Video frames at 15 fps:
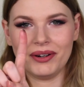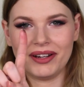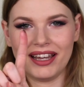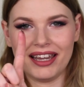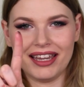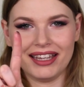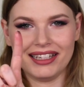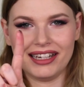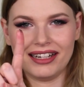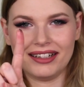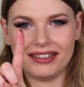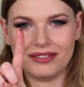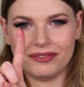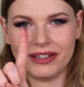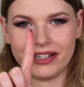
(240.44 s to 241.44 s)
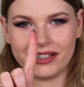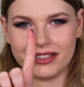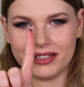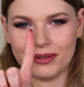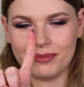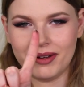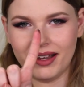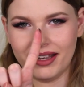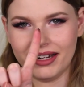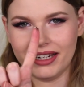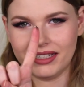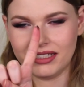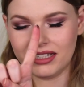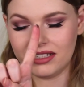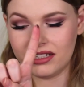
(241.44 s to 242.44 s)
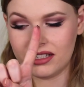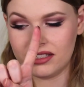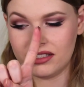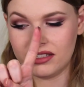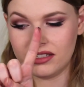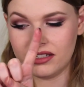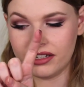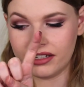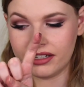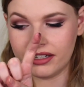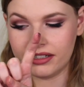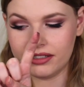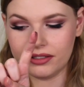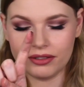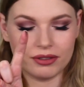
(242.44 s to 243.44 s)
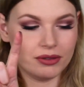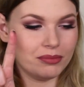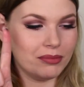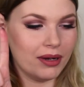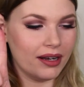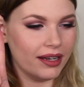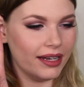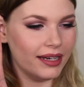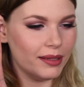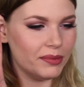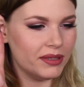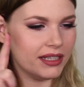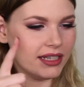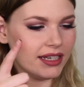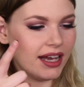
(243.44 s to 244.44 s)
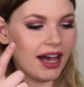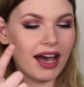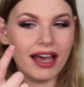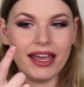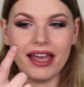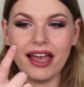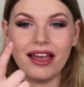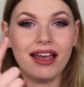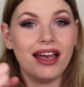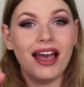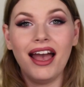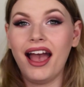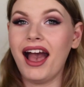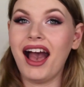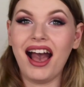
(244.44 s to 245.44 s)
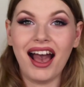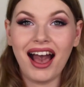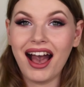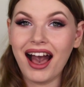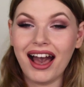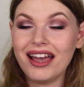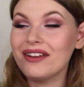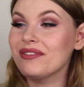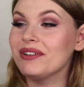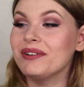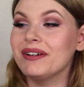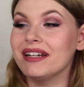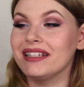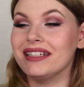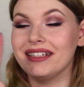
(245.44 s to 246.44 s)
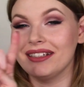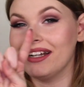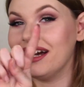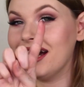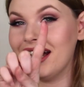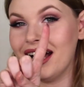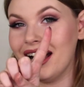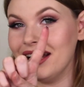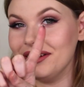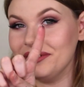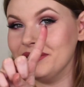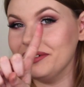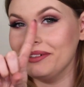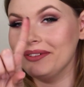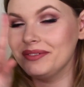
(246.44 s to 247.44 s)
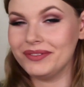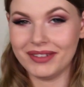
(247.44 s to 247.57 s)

okay, there were some eyelashes stuck to my lipstick. I have no idea. I don't know.